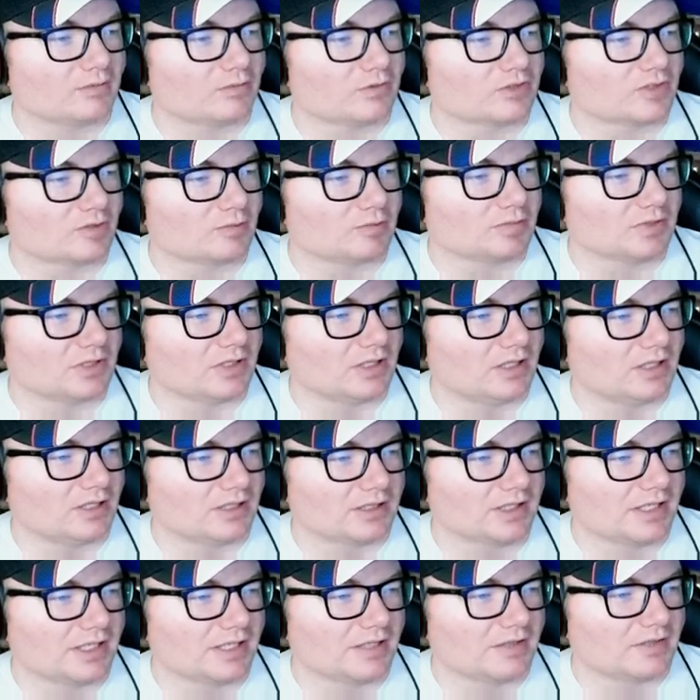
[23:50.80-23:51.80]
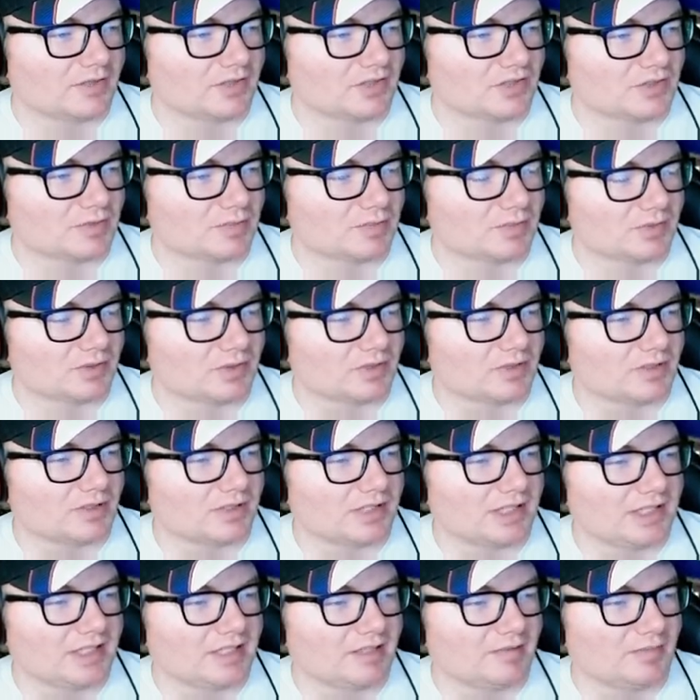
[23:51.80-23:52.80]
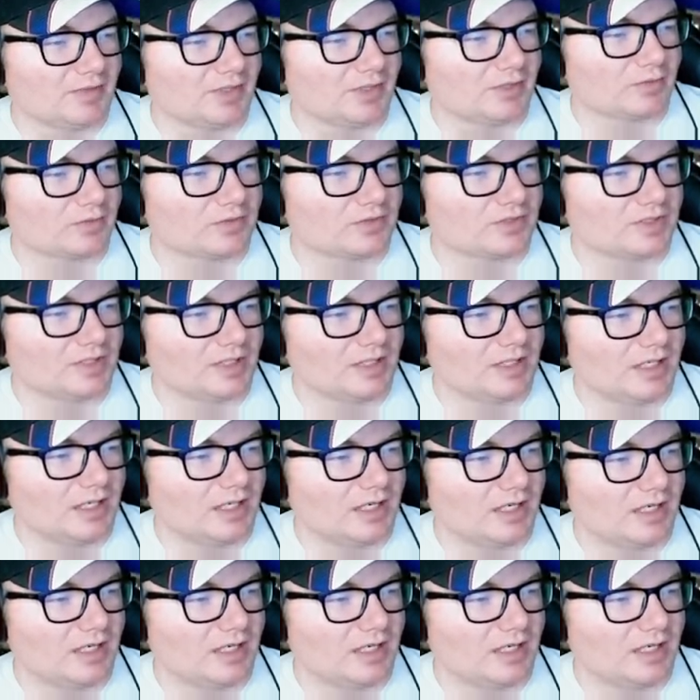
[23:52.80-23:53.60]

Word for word: that was a block he just put on him. There was